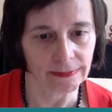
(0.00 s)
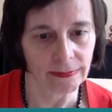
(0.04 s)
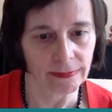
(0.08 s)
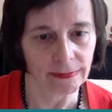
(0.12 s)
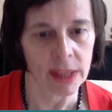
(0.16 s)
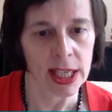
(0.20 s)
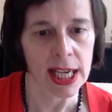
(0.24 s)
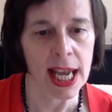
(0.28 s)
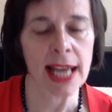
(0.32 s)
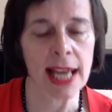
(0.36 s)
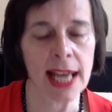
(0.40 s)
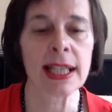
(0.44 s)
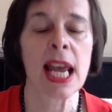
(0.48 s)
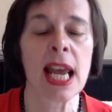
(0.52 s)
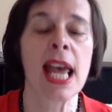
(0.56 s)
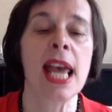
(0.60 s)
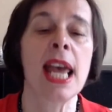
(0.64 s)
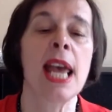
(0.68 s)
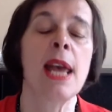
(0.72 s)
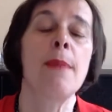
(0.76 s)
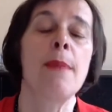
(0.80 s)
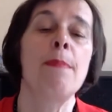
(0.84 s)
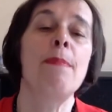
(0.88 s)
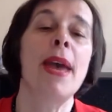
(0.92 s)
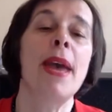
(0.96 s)
Yes,
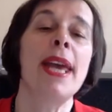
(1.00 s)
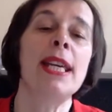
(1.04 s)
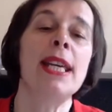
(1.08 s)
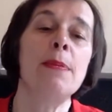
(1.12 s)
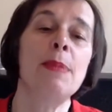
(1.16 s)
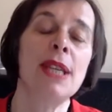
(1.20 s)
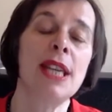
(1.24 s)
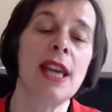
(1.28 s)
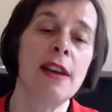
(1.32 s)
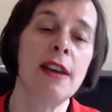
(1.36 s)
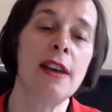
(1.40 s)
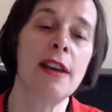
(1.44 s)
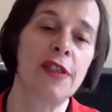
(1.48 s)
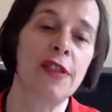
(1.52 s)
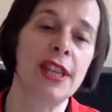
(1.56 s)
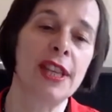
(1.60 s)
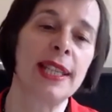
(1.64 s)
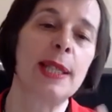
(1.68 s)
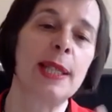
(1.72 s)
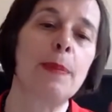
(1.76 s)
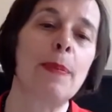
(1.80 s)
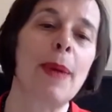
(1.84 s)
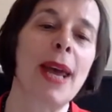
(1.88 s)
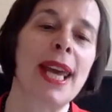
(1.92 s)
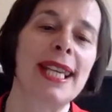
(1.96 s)
maybe if the
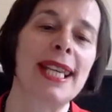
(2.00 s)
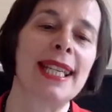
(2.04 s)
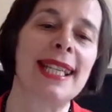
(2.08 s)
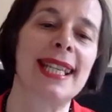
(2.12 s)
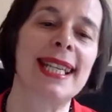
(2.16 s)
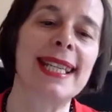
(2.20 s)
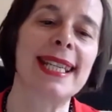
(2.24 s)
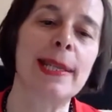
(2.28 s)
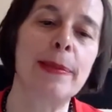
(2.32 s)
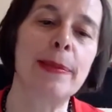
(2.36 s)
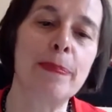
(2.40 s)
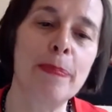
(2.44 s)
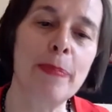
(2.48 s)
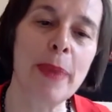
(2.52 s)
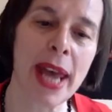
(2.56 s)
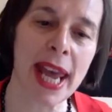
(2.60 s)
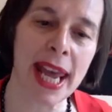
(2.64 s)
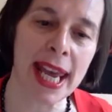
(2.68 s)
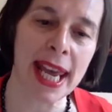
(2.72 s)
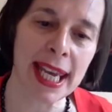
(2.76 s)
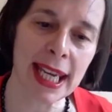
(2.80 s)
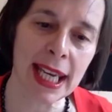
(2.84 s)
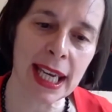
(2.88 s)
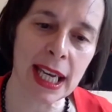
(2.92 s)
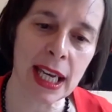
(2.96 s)
space is
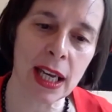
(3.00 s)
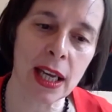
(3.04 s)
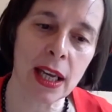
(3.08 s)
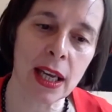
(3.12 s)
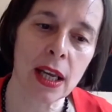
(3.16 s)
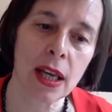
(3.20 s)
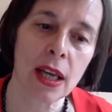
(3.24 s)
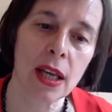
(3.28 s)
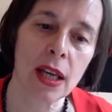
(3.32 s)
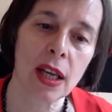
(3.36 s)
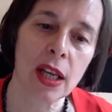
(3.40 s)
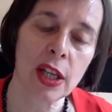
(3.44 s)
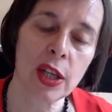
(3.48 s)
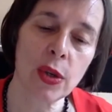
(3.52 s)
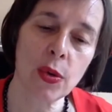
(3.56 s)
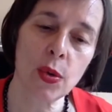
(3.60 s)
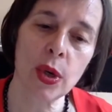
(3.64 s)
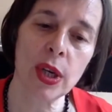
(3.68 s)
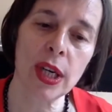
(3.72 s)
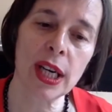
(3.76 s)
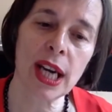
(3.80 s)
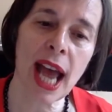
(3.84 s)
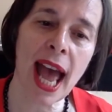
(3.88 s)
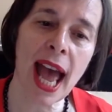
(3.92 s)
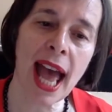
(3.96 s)
big, you
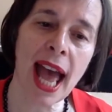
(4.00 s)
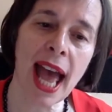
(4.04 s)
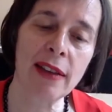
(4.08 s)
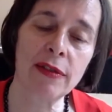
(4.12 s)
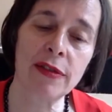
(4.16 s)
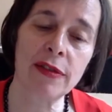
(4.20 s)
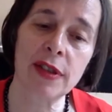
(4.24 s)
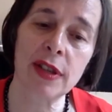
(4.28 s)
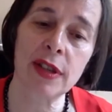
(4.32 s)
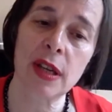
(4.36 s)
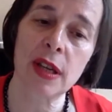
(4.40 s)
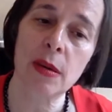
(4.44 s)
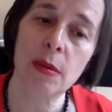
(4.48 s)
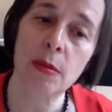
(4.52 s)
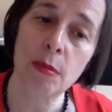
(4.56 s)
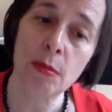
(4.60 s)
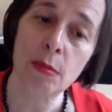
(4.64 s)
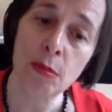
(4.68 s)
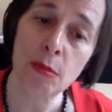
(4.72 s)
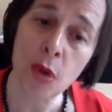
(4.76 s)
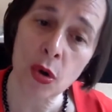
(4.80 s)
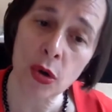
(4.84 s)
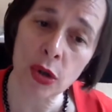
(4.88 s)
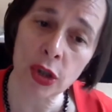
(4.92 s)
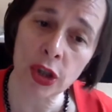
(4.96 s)
can have
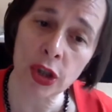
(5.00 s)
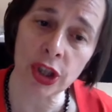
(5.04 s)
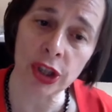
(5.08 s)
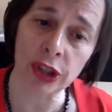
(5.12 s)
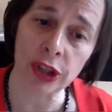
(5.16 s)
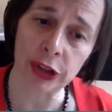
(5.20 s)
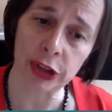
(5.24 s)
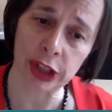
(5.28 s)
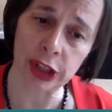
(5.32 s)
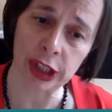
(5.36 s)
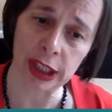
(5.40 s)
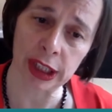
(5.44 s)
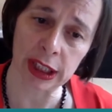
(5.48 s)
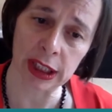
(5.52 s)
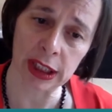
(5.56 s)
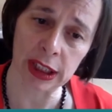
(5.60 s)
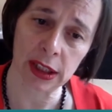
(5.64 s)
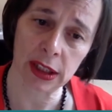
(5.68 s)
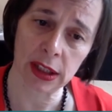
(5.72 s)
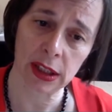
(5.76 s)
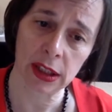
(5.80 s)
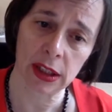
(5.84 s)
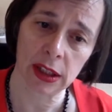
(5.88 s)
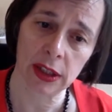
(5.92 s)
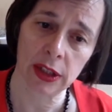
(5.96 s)
more children.
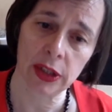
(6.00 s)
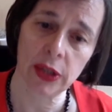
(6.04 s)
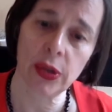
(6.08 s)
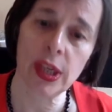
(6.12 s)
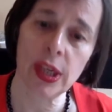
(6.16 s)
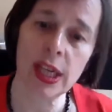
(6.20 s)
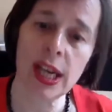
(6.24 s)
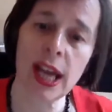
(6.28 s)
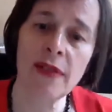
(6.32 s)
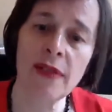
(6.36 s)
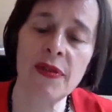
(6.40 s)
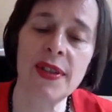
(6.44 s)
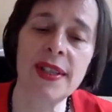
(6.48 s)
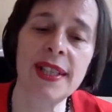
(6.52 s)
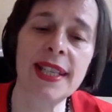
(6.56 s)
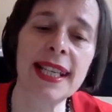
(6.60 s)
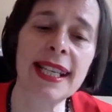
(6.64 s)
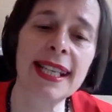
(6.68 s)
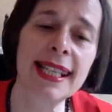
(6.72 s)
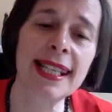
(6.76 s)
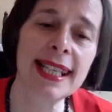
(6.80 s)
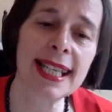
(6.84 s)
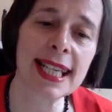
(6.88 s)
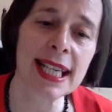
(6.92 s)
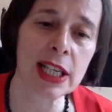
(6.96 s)
You can have
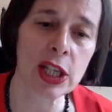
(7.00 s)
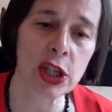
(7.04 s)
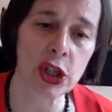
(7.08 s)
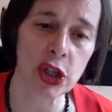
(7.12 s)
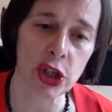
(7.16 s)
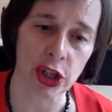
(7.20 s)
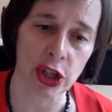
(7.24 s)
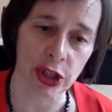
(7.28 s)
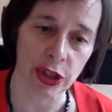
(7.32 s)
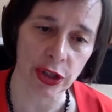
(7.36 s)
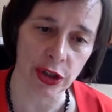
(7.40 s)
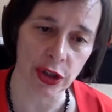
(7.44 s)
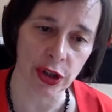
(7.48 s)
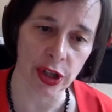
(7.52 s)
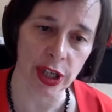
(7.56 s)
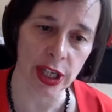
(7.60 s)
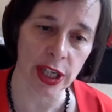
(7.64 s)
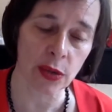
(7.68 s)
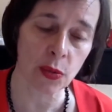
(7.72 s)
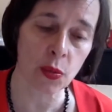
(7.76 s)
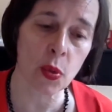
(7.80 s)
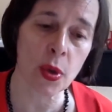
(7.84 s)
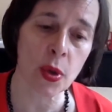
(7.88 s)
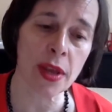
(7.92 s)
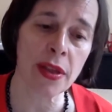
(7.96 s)
16
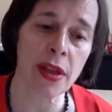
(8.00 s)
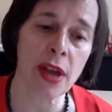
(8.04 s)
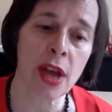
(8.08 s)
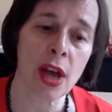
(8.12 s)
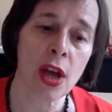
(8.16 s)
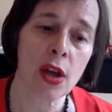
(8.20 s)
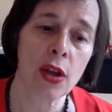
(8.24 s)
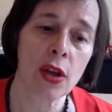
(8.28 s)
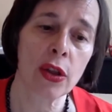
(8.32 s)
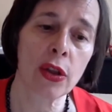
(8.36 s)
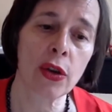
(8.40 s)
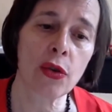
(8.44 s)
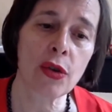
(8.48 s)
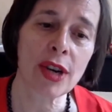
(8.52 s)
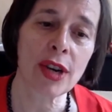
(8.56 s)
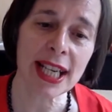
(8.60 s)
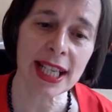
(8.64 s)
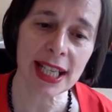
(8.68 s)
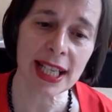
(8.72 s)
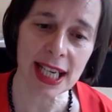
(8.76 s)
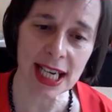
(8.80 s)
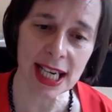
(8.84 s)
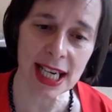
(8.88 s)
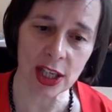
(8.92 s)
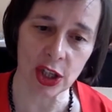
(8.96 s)
children with 3
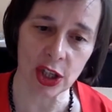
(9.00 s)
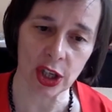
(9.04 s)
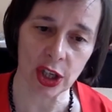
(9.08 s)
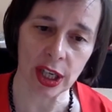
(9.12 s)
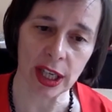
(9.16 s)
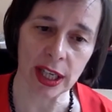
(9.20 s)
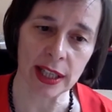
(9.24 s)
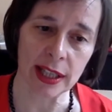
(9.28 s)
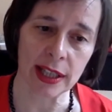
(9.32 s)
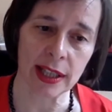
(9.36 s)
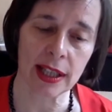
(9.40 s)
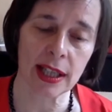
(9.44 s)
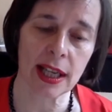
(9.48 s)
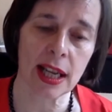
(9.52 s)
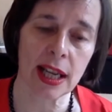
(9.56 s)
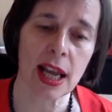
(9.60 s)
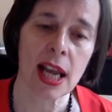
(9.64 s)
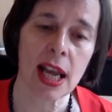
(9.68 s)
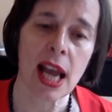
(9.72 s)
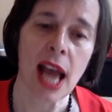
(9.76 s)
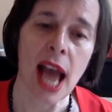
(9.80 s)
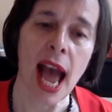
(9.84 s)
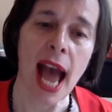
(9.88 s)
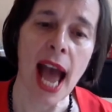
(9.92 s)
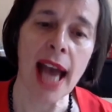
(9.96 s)
teachers
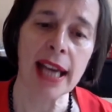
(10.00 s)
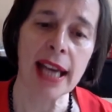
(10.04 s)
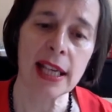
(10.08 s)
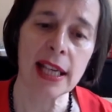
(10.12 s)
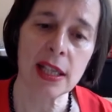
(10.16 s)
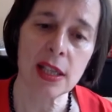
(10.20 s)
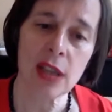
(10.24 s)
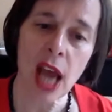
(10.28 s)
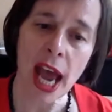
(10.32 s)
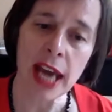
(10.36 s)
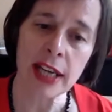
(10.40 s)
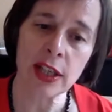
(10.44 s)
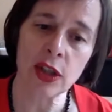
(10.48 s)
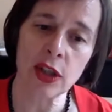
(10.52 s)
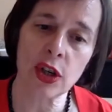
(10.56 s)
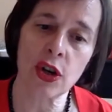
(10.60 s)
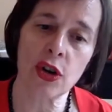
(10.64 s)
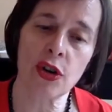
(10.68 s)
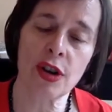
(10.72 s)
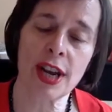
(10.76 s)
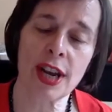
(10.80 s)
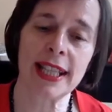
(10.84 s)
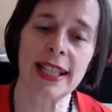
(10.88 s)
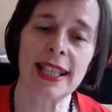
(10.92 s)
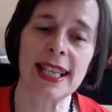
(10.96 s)
and
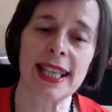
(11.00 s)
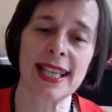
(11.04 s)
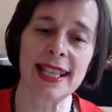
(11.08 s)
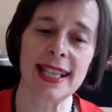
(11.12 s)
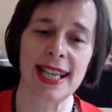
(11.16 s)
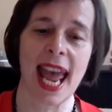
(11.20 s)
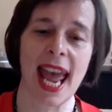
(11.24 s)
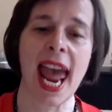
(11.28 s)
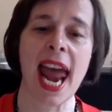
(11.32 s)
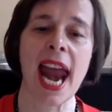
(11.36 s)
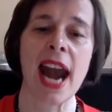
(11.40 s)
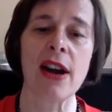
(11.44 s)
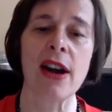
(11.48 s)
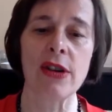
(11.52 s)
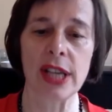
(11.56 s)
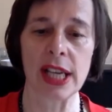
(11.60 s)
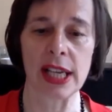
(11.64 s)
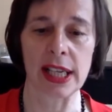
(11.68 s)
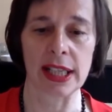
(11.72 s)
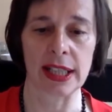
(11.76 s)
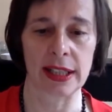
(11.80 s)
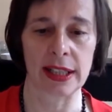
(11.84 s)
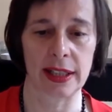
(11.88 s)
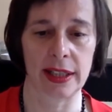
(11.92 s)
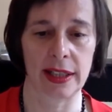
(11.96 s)
create these
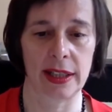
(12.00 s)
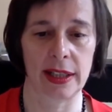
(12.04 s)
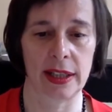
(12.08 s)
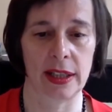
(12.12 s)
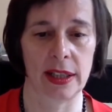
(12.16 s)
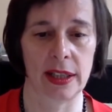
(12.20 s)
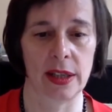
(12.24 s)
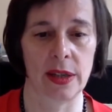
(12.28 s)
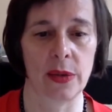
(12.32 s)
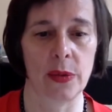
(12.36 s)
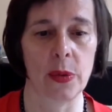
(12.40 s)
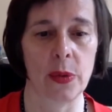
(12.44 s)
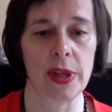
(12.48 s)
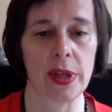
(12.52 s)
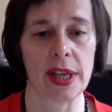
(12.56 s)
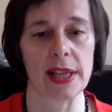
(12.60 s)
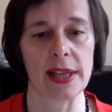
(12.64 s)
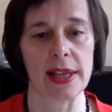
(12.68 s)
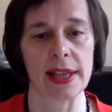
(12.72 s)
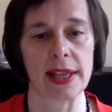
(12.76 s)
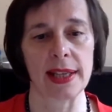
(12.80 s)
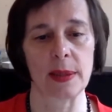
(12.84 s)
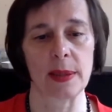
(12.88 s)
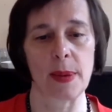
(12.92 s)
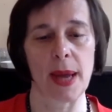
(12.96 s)
areas within
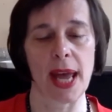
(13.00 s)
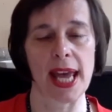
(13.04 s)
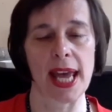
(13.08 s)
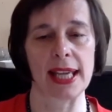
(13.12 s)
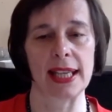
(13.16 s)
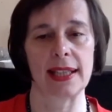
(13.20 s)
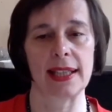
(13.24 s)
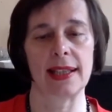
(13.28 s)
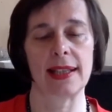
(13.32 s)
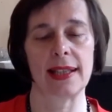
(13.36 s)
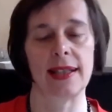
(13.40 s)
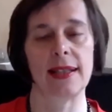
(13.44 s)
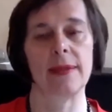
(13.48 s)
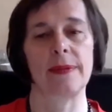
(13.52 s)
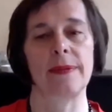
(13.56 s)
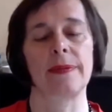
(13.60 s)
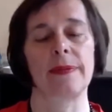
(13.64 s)
the space.